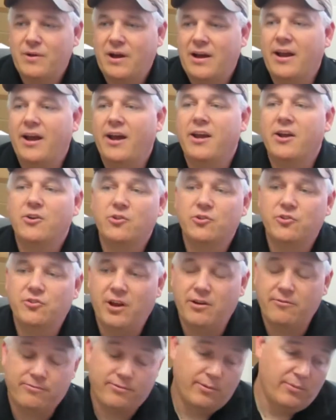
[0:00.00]
I
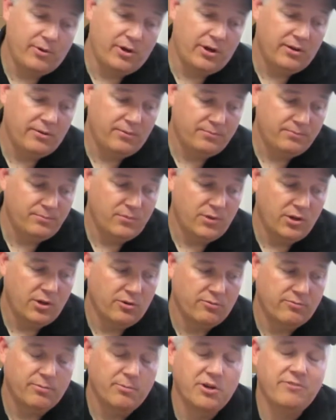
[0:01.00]
understand from a
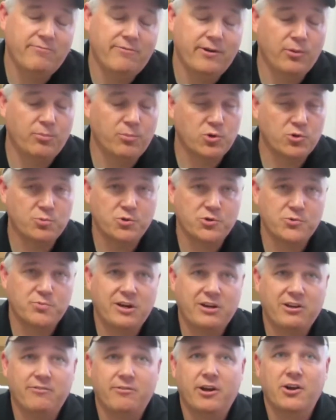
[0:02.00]
developer's
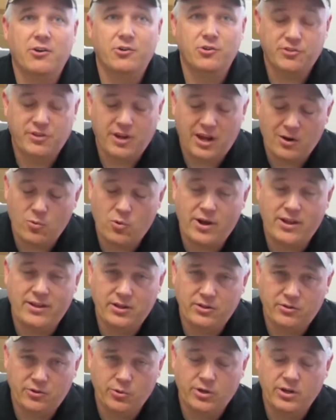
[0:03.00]
perspective. I understand why they
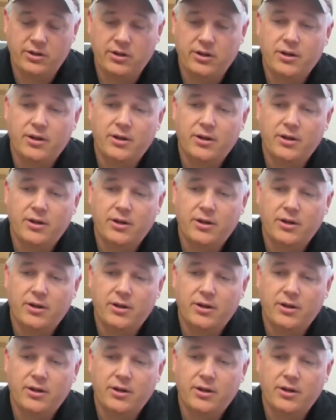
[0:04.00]
do it.